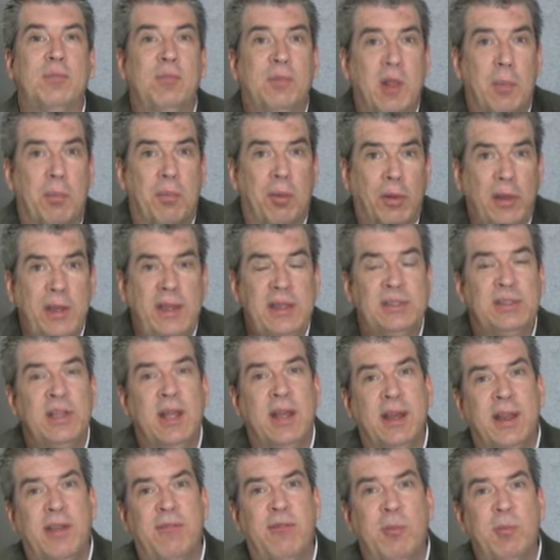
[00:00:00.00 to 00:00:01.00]
The police
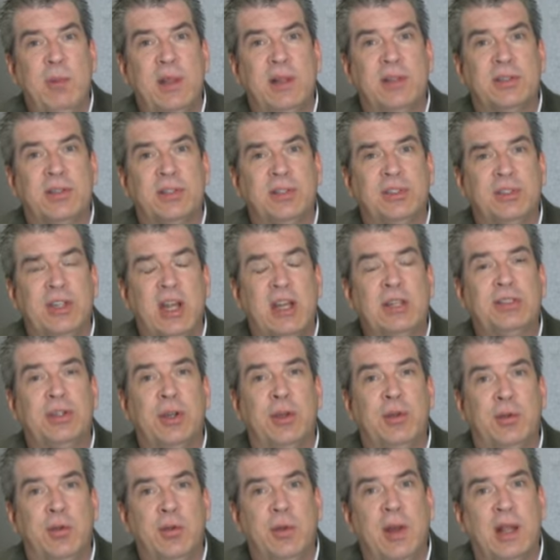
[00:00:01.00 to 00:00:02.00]
had given me the
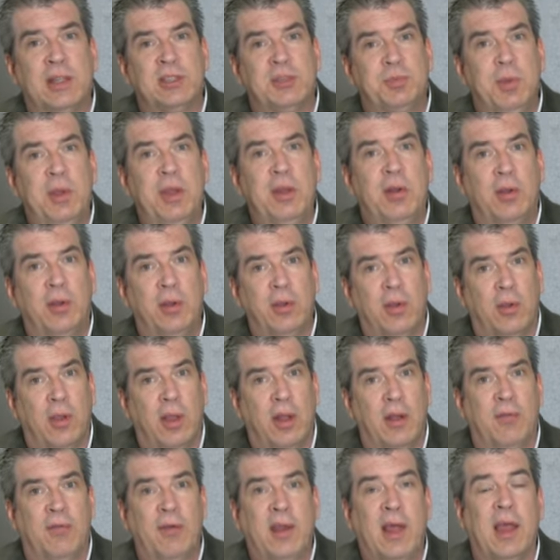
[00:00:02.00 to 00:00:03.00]
suggestion, do not speed or you'll
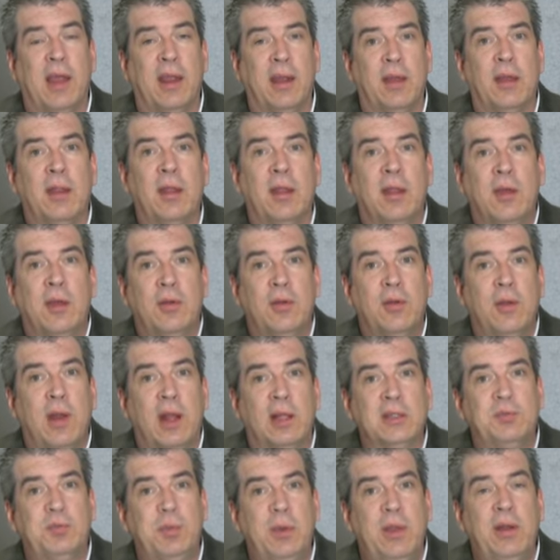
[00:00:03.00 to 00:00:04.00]
get a fine. Do
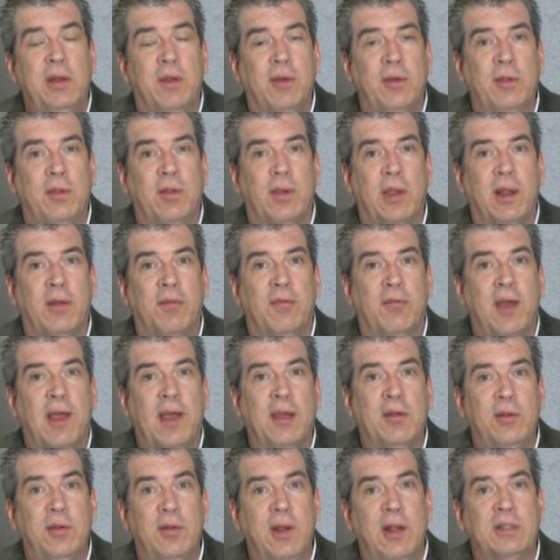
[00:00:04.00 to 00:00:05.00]
not speed or you'll get a
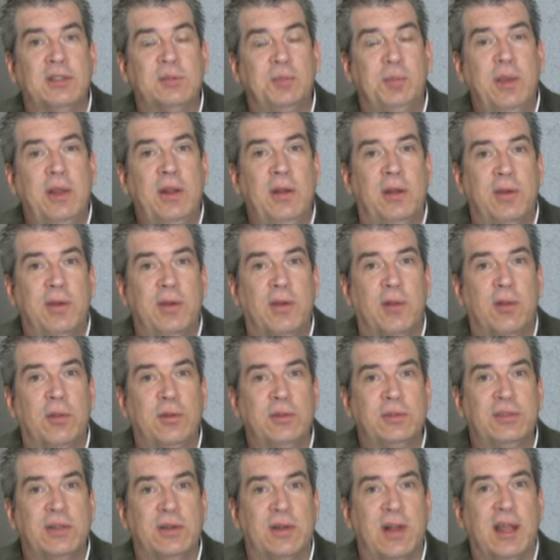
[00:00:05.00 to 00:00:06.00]
fine. Do not speed or you'll
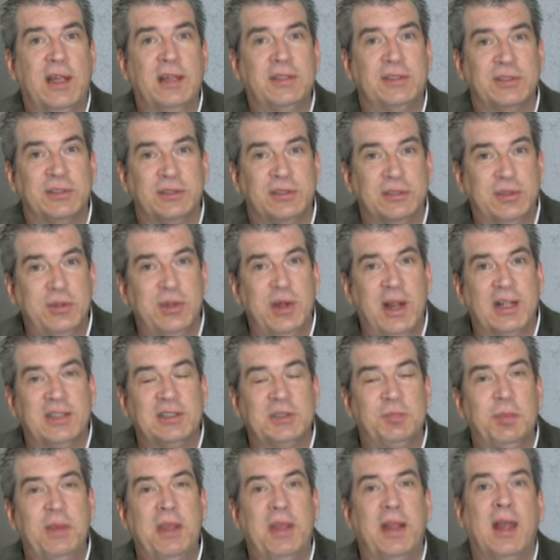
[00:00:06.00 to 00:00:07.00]
lose your license. Do not
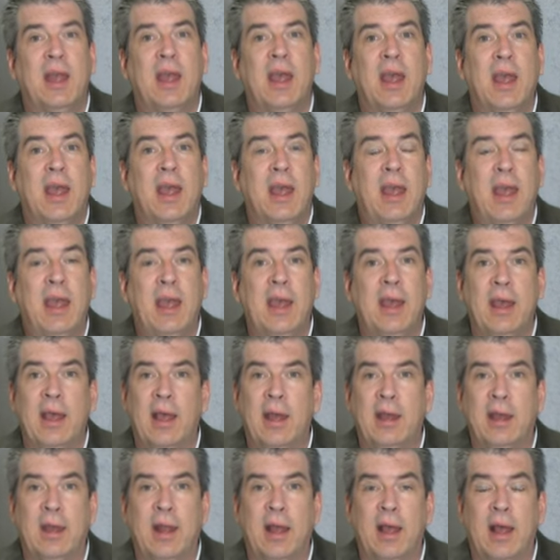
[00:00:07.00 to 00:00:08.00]
speed.
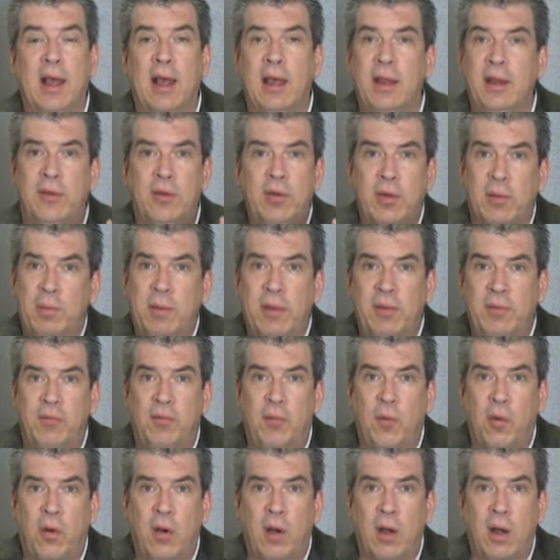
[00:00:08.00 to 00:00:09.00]
And it took me
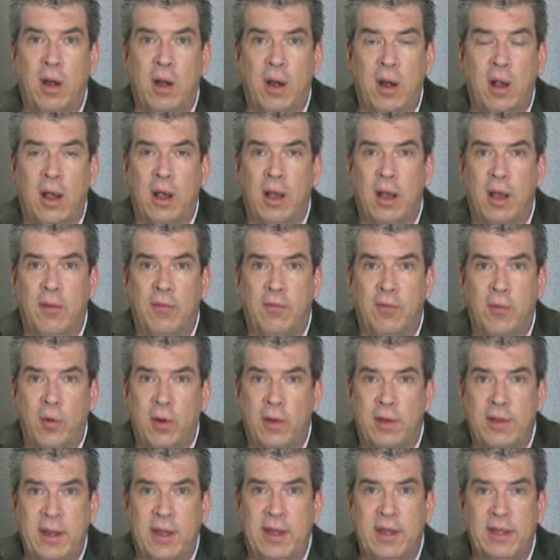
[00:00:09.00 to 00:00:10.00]

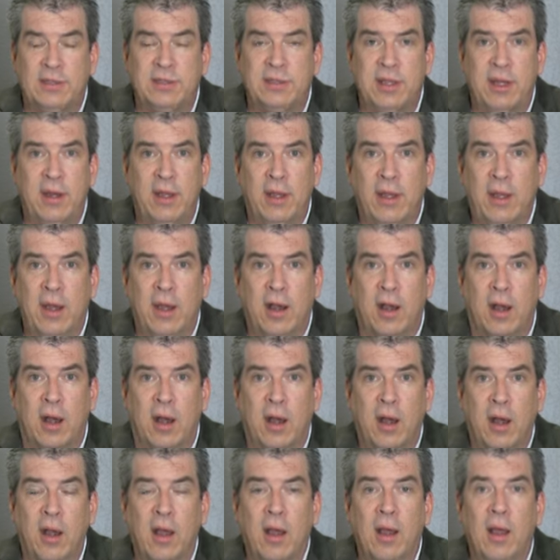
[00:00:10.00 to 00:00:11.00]
four tickets in a
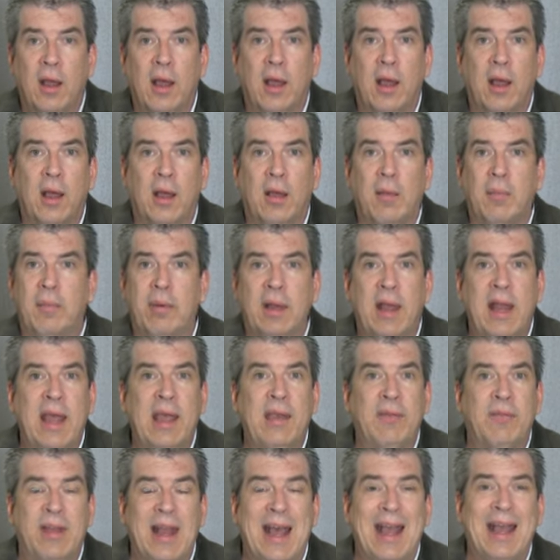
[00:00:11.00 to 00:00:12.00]
year, but I
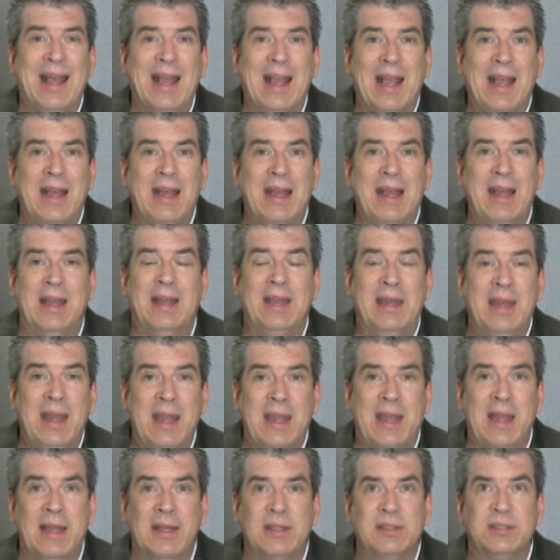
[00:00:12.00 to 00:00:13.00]
have not gotten a
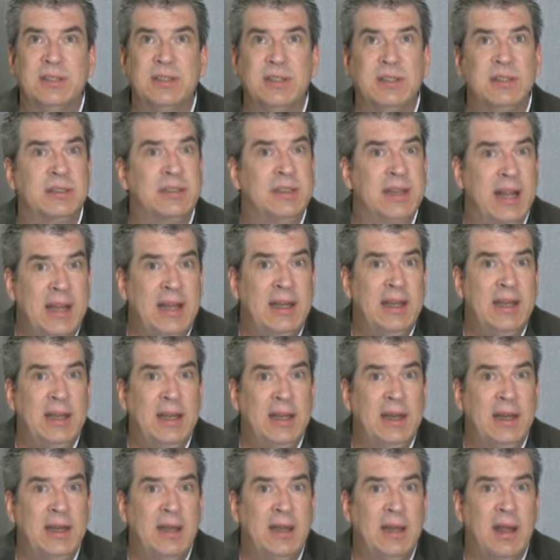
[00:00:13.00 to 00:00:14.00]
ticket since
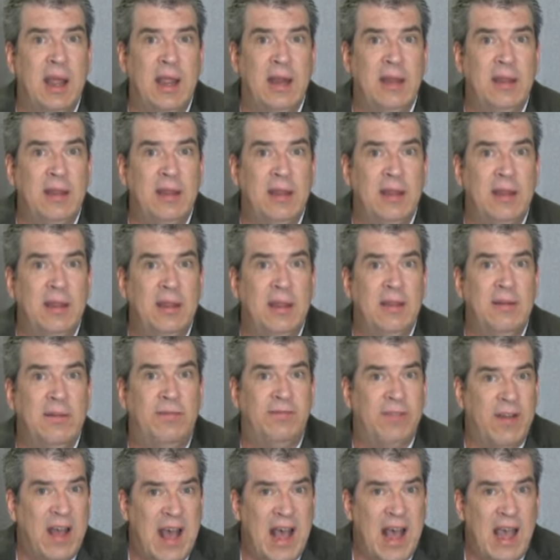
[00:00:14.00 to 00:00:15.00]

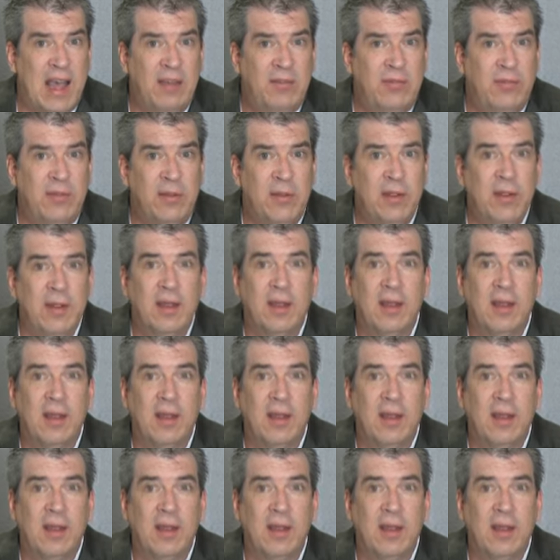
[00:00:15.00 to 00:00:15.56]
1995.